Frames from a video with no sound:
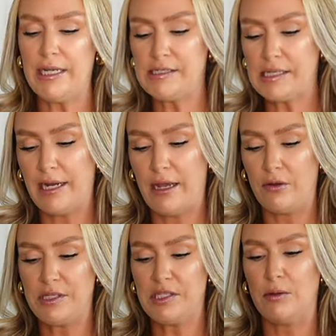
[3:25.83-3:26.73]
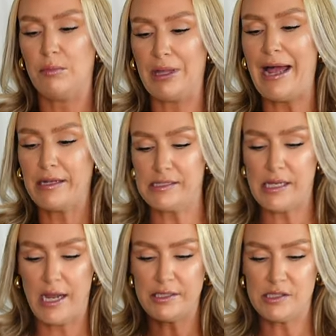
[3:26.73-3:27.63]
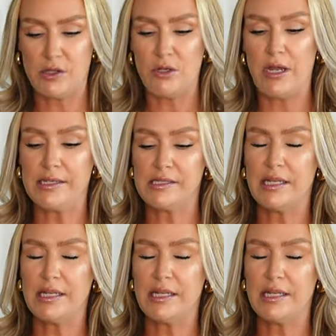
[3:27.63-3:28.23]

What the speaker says: inside out into the black side so that you guys